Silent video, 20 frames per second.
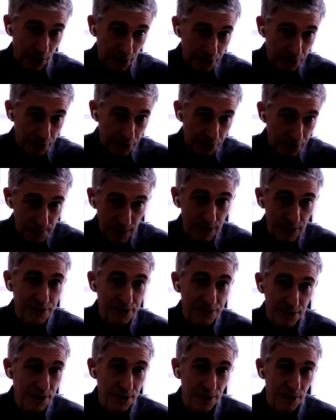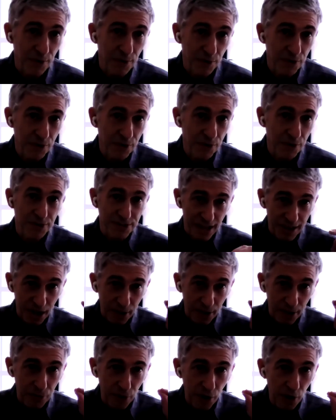you can call it transparency, or you can
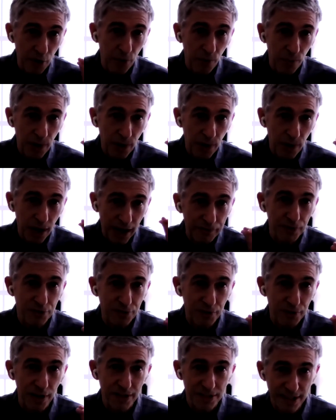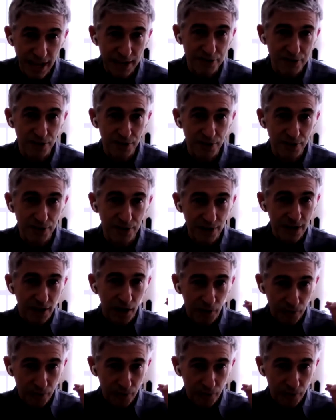say they will know every transaction